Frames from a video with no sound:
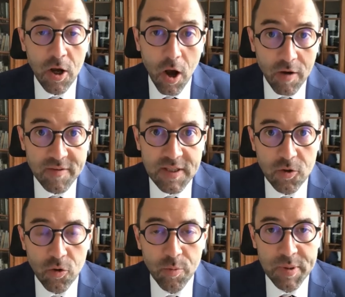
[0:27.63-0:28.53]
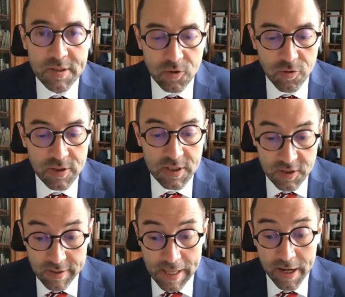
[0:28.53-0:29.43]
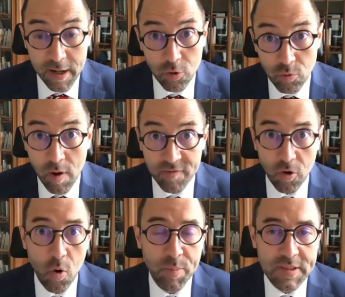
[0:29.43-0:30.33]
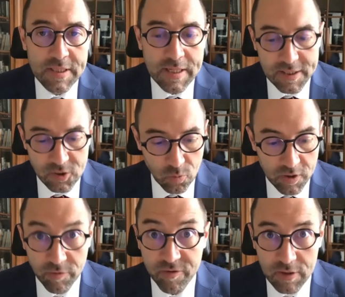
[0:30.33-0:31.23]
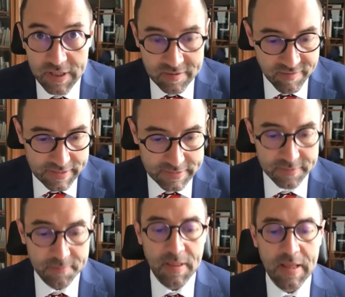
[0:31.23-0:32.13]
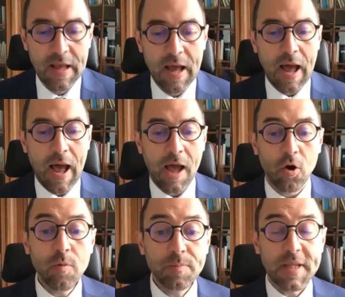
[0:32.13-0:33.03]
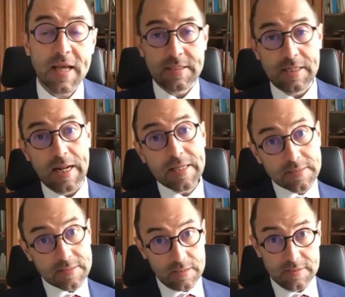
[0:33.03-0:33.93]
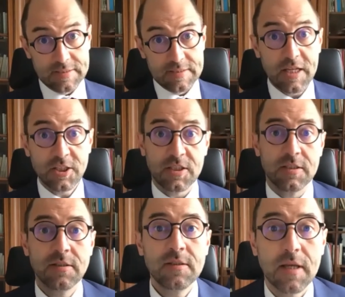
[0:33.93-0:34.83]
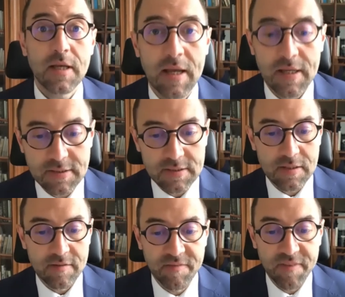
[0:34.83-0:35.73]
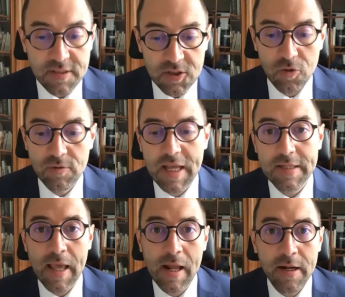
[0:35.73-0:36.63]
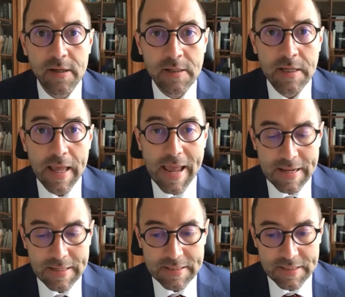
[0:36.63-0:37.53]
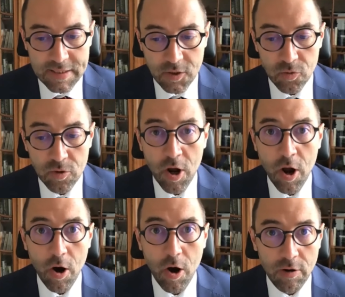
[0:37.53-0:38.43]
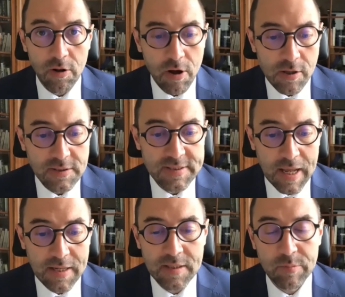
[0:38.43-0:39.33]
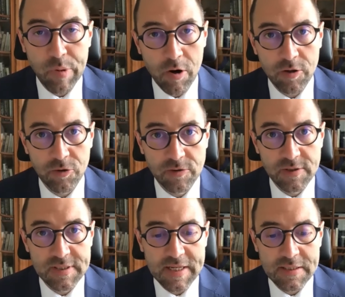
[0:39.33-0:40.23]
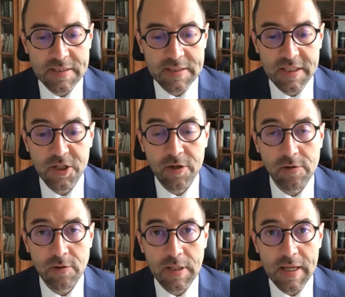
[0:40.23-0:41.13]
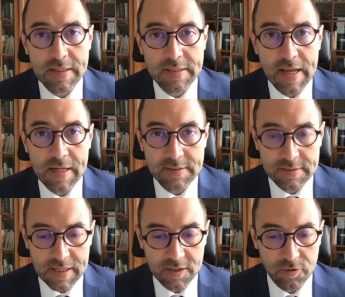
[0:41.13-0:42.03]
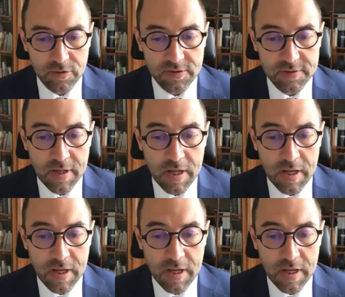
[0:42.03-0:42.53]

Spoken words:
of the European Union to Canada, who have opened today's wonderful event. I hope that today's session has convinced you that Canada and the EU are long-standing partners in the digital and tech sectors.